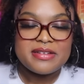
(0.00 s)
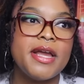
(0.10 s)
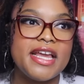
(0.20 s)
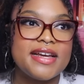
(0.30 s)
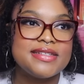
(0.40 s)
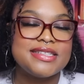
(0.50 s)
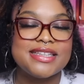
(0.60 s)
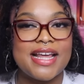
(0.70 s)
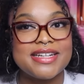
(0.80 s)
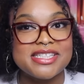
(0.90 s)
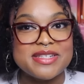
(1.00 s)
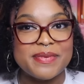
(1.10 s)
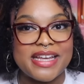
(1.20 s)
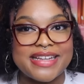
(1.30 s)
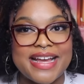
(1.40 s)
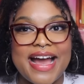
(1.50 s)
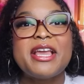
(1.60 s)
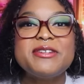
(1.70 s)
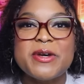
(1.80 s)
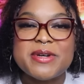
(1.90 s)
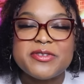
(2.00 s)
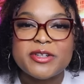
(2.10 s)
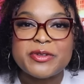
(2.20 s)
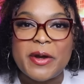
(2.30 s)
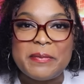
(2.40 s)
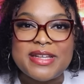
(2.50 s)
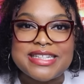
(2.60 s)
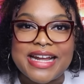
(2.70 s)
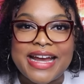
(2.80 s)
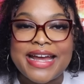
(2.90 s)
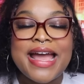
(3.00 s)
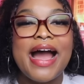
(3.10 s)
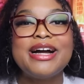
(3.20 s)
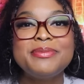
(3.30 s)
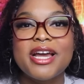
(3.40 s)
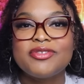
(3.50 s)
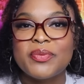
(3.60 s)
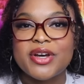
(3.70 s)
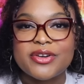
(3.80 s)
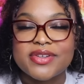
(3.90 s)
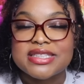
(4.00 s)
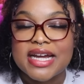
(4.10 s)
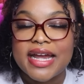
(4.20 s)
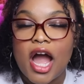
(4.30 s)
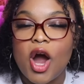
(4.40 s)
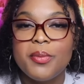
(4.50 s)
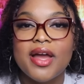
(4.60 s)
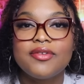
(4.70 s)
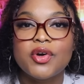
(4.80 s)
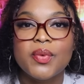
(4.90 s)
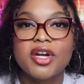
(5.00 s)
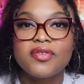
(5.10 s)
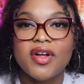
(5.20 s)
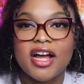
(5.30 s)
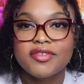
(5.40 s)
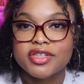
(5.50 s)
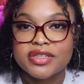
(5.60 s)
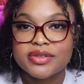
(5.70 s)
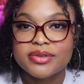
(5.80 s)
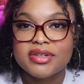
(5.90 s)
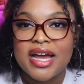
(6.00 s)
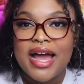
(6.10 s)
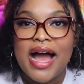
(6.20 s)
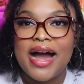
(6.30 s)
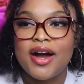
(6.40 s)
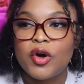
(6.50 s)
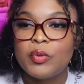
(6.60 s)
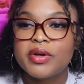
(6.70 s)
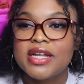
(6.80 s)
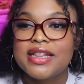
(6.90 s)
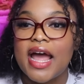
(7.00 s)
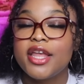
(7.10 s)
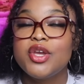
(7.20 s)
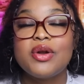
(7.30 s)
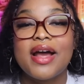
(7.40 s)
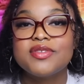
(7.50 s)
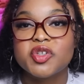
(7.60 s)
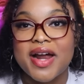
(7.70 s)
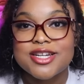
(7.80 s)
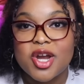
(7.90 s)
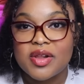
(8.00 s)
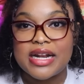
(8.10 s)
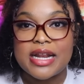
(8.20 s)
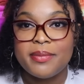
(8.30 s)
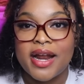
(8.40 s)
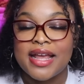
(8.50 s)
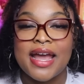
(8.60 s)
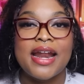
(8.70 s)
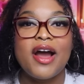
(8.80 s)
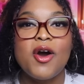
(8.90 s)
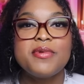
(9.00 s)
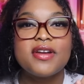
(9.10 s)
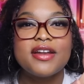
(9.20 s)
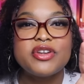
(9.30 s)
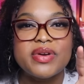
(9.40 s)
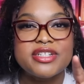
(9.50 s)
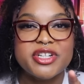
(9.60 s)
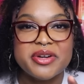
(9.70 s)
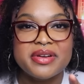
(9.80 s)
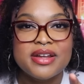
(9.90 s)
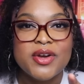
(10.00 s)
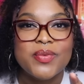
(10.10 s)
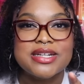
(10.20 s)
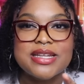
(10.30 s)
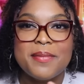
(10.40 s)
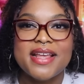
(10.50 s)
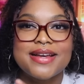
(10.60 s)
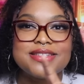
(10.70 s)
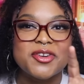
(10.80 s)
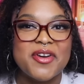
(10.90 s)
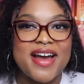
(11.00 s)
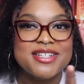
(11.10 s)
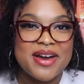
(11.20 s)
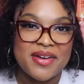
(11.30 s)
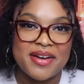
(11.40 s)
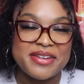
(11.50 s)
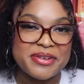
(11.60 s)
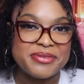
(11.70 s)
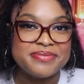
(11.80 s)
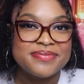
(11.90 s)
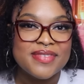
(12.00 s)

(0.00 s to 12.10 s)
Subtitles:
But yes, that's just me. Thank you so much for joining me today. I hope you have a wonderful day. I hope you have a wonderful afternoon. I hope that you don't have to crash out on anybody, and I hope you're not doing dirt where somebody has to crash out on you.